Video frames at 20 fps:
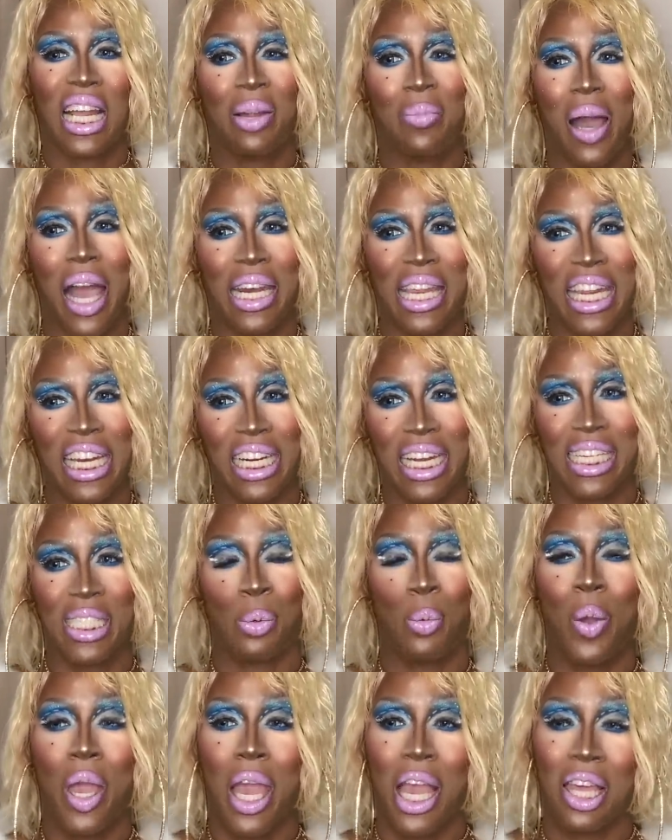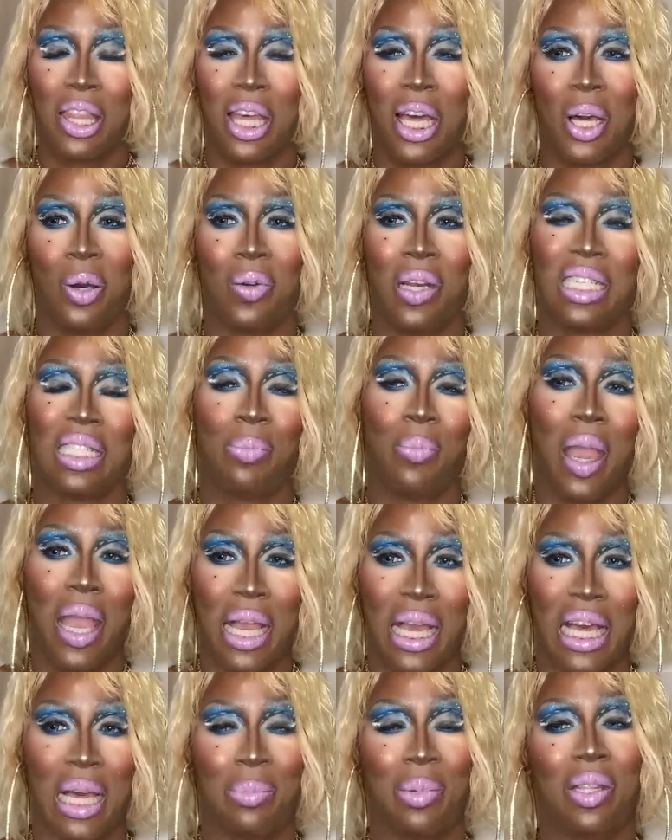I gotta buy Nina this wig though, and this
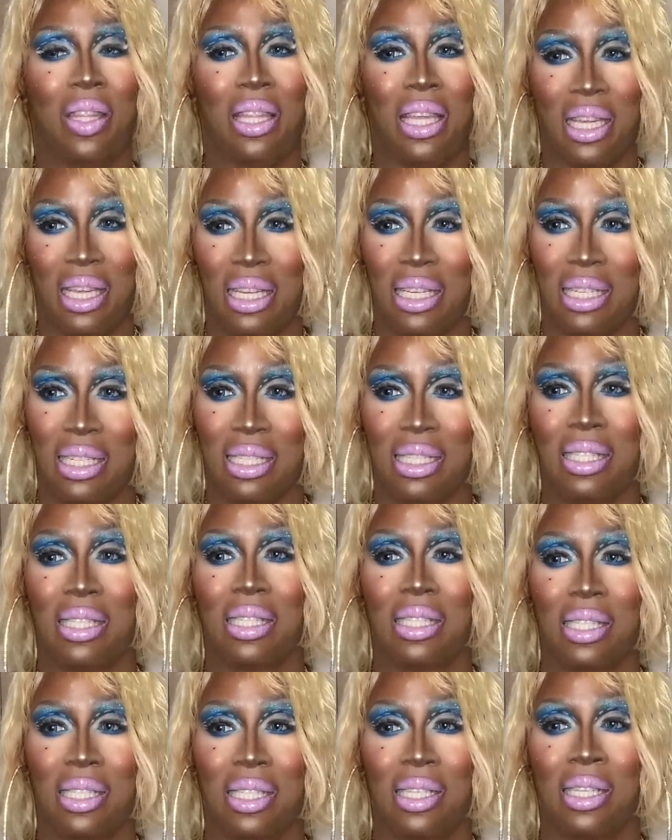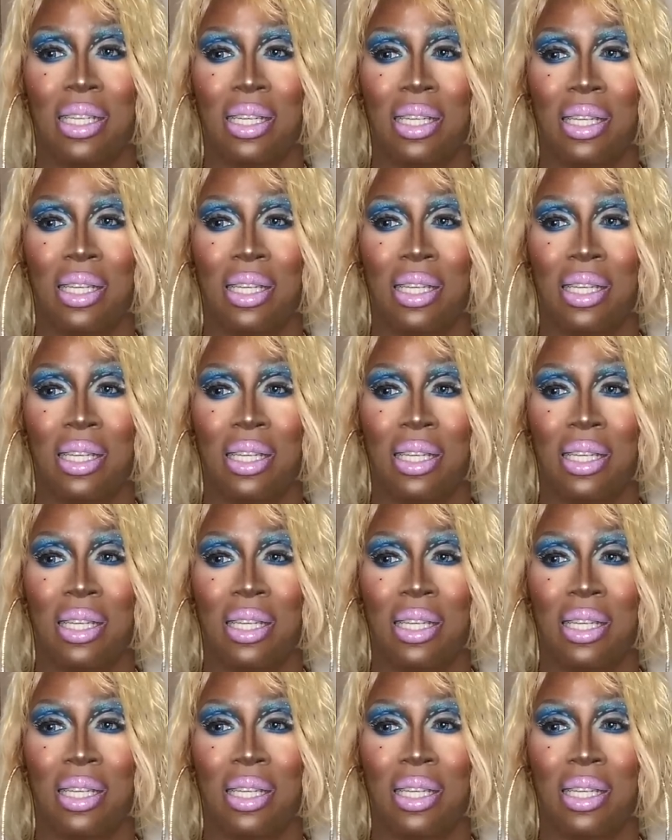makeup and this.